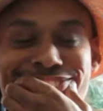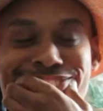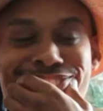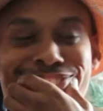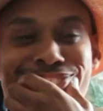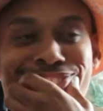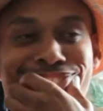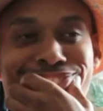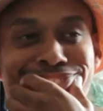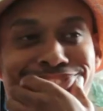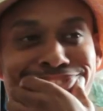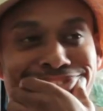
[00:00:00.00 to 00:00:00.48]

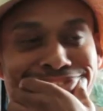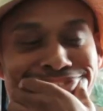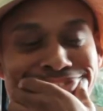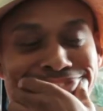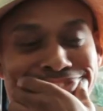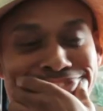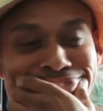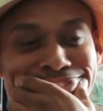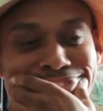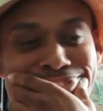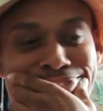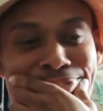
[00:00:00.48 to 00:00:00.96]
Ooh,
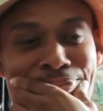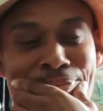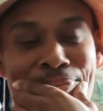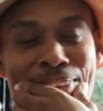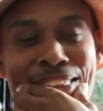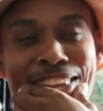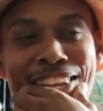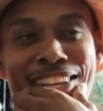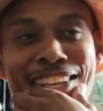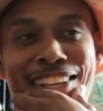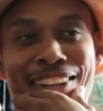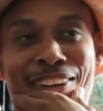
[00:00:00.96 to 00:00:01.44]

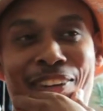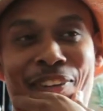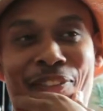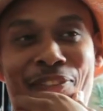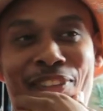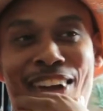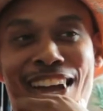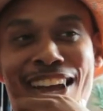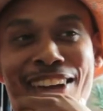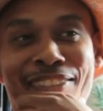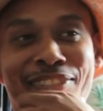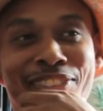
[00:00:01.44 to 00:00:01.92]
man, a
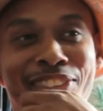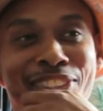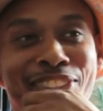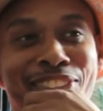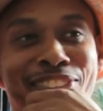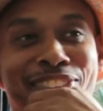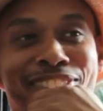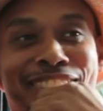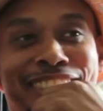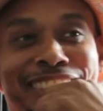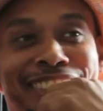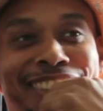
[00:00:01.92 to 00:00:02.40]

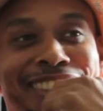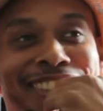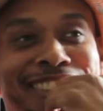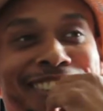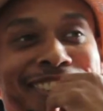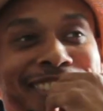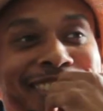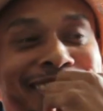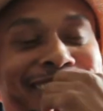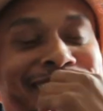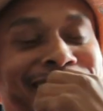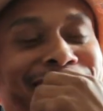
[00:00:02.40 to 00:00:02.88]
5-year-old
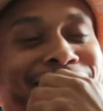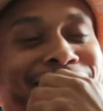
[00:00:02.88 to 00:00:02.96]
Janelle?